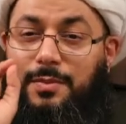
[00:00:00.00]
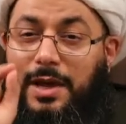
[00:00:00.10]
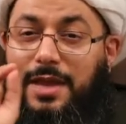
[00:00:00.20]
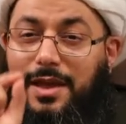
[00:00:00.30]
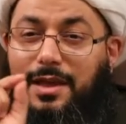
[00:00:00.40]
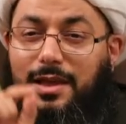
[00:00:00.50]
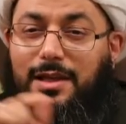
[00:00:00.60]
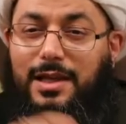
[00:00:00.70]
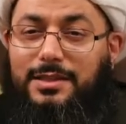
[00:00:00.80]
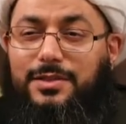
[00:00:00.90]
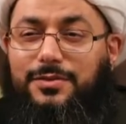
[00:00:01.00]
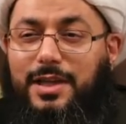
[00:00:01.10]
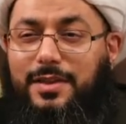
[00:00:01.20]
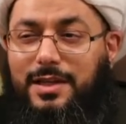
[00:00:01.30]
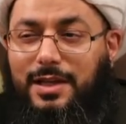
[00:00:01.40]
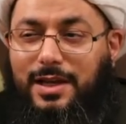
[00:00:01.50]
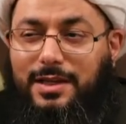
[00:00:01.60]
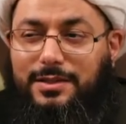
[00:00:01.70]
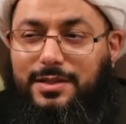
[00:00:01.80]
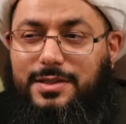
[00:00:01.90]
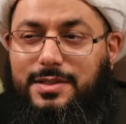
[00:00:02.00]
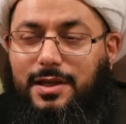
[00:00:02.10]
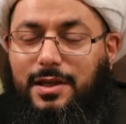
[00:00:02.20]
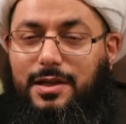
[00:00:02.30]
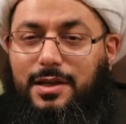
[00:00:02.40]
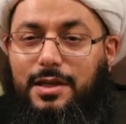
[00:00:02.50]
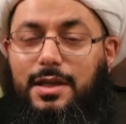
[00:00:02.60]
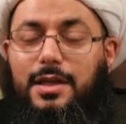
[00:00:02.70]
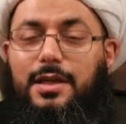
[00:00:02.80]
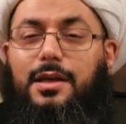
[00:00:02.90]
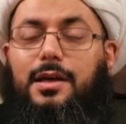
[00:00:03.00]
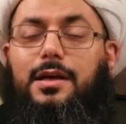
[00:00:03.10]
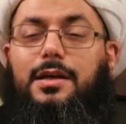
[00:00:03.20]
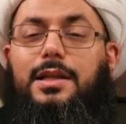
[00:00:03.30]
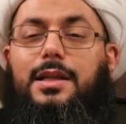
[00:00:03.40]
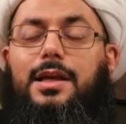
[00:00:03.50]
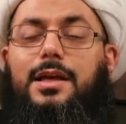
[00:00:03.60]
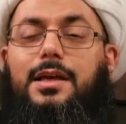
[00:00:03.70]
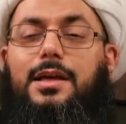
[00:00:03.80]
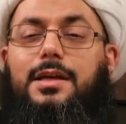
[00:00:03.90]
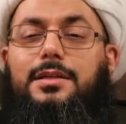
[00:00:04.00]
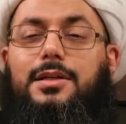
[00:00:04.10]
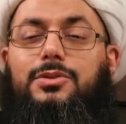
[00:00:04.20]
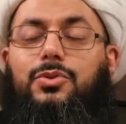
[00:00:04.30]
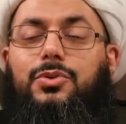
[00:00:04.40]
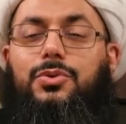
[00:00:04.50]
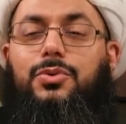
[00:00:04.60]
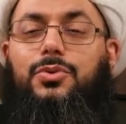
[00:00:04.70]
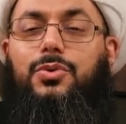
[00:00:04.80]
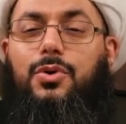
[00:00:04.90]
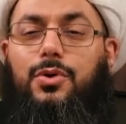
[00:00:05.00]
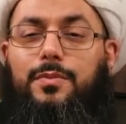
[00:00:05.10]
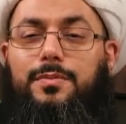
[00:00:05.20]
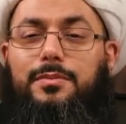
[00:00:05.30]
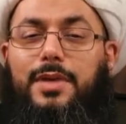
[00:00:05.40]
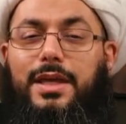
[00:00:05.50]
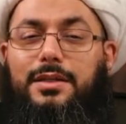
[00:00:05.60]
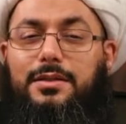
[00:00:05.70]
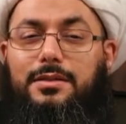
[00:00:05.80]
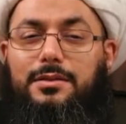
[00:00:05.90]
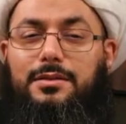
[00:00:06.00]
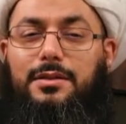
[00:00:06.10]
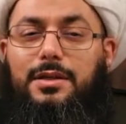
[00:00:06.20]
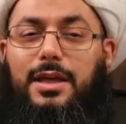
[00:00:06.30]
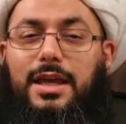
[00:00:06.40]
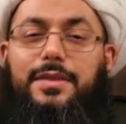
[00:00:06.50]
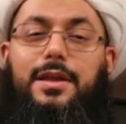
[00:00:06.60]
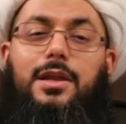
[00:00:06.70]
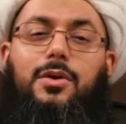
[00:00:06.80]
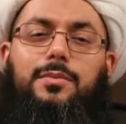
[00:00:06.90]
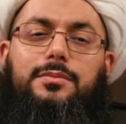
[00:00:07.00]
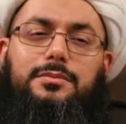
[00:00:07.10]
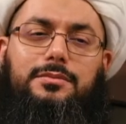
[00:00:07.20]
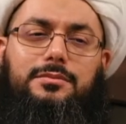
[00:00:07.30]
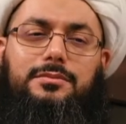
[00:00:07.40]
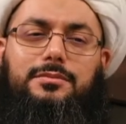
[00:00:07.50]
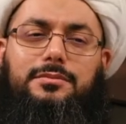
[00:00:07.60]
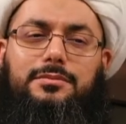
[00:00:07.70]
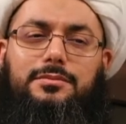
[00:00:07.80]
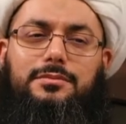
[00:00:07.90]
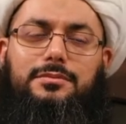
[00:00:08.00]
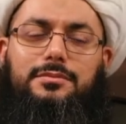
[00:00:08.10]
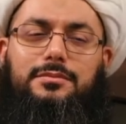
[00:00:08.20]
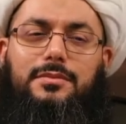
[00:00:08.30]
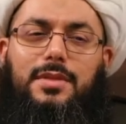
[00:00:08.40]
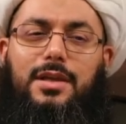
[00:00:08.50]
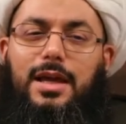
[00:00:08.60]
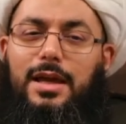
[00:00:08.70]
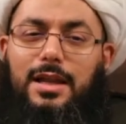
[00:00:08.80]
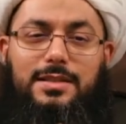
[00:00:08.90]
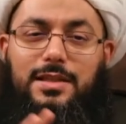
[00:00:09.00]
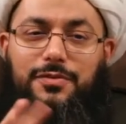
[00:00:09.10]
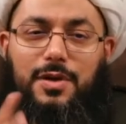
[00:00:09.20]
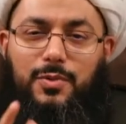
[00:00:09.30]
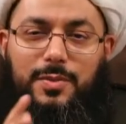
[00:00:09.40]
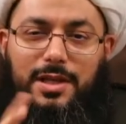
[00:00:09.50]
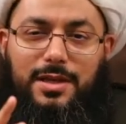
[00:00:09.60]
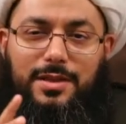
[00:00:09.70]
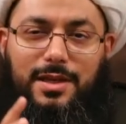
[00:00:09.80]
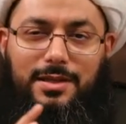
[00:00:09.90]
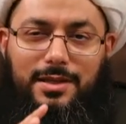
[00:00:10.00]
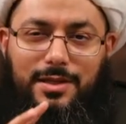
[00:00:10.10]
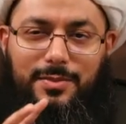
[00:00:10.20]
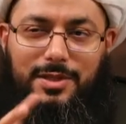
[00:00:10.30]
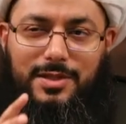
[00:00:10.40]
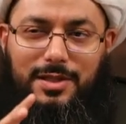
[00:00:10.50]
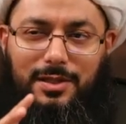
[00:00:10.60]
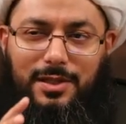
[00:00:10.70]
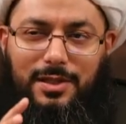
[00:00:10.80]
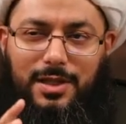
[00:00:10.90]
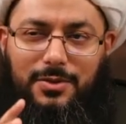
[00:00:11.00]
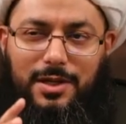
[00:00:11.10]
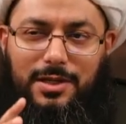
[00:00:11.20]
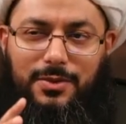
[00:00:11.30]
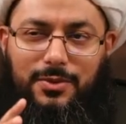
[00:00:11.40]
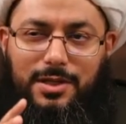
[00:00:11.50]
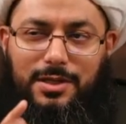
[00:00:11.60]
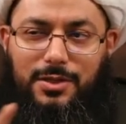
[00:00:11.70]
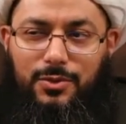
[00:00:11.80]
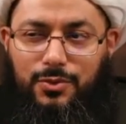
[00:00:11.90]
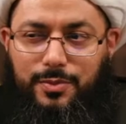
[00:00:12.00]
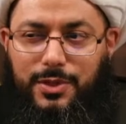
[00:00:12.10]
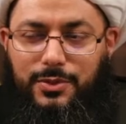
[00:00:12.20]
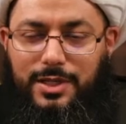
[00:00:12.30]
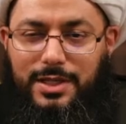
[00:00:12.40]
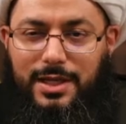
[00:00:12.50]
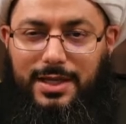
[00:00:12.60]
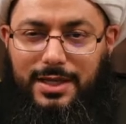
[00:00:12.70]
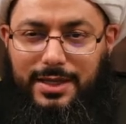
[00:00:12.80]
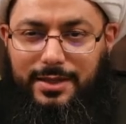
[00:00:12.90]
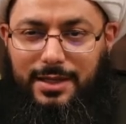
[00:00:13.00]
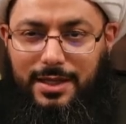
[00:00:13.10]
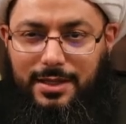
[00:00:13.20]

led by those 12 Imams. What else did he say on these authentic notions? He said, it will not harm them. Or those who dis disobey them and abandon them, they will not bring harm to them.